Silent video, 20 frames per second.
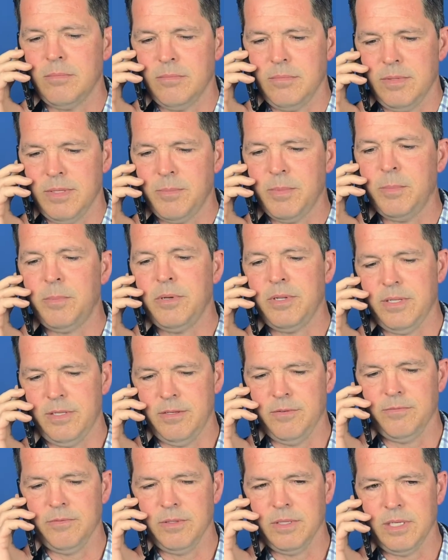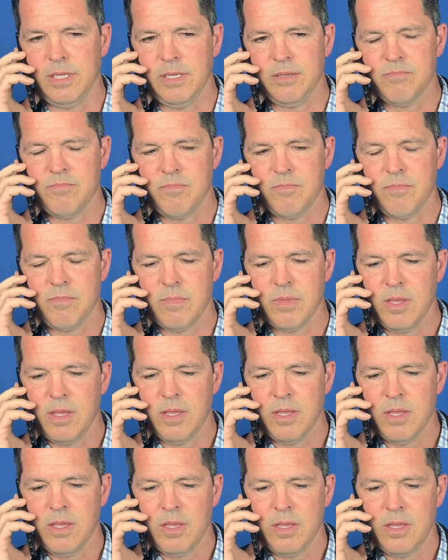Let me put it differently.
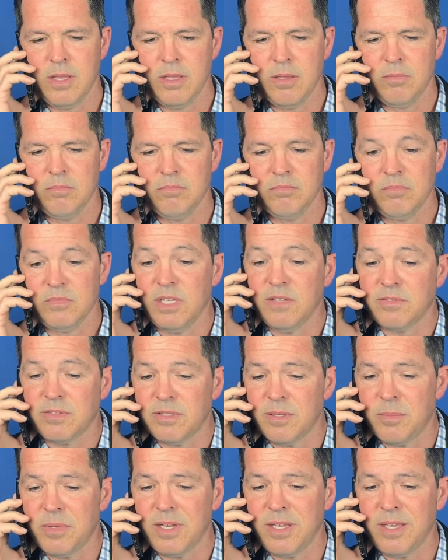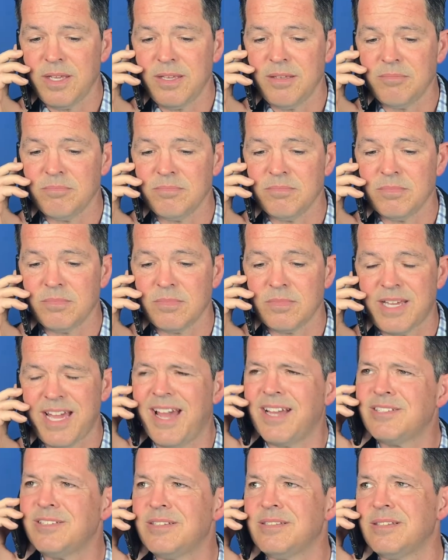If somebody
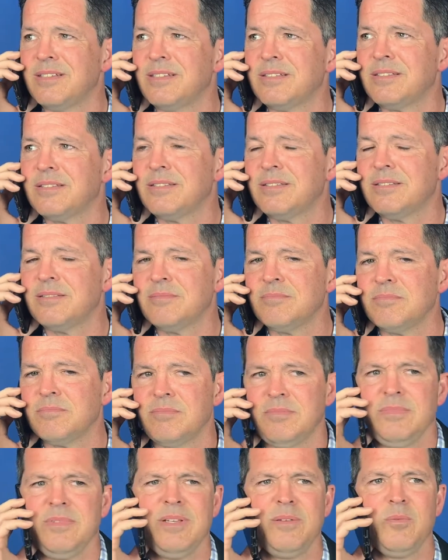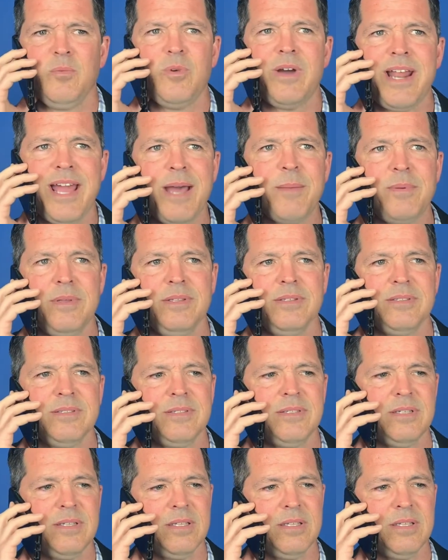catches this, then what happens?